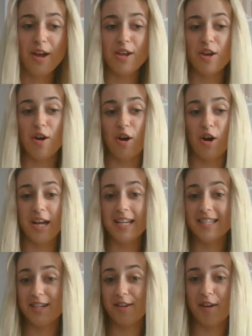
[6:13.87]
your
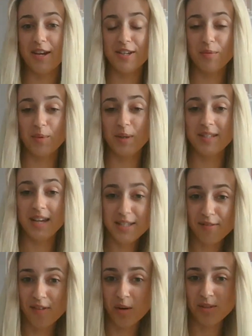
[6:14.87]
integration with
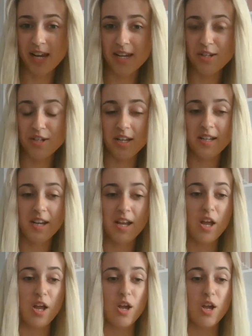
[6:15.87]
data foundation,